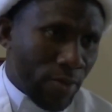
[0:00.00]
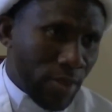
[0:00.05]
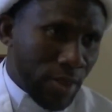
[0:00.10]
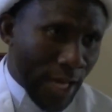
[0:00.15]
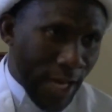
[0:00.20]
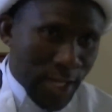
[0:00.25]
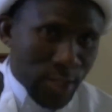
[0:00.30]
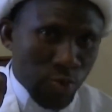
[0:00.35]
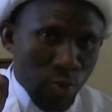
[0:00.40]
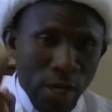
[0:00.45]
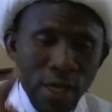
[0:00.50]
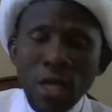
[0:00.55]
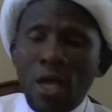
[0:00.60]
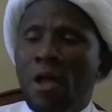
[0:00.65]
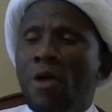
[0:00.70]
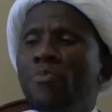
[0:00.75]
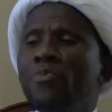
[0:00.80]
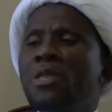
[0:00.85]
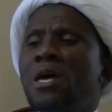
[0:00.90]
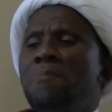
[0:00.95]
That is one.
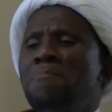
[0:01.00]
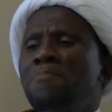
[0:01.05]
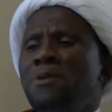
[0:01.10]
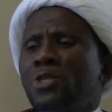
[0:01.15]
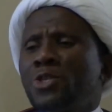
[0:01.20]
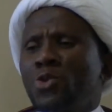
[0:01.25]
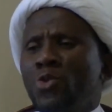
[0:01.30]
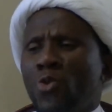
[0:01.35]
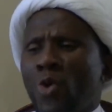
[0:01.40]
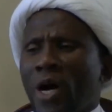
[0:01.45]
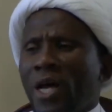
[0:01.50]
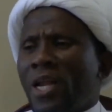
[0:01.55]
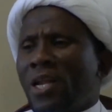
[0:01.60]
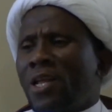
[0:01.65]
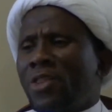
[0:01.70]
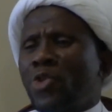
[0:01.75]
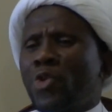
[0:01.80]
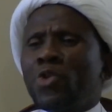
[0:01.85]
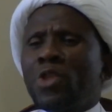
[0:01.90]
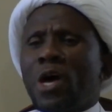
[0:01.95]
Number two,
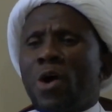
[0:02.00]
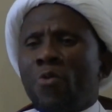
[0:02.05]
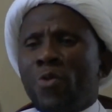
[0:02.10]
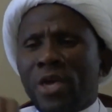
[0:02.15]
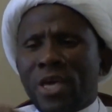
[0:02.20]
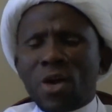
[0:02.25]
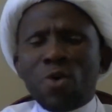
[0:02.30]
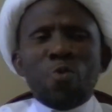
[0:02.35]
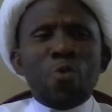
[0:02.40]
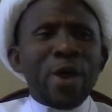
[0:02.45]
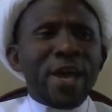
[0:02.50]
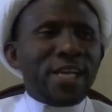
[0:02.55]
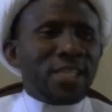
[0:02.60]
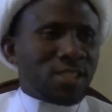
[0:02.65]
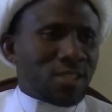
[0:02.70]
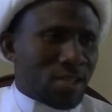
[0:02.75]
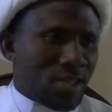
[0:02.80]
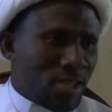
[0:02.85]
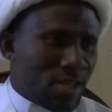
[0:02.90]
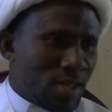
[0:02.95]
another thing that we can
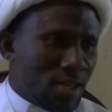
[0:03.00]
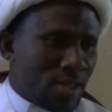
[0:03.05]
waste